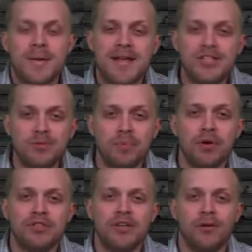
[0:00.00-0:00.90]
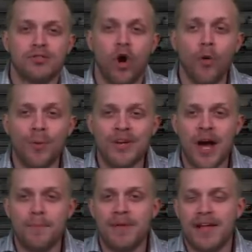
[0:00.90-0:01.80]
Pittsburgh Steelers opened
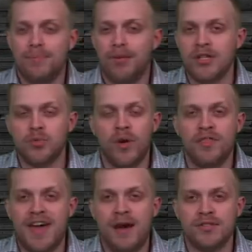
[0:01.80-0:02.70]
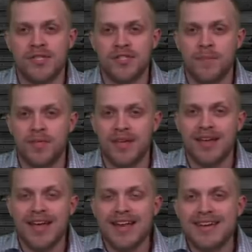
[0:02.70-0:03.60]
up at like plus one thousand something,
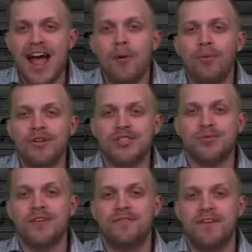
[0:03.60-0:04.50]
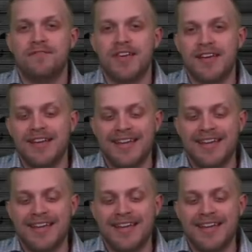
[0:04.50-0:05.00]
now plus three fifty.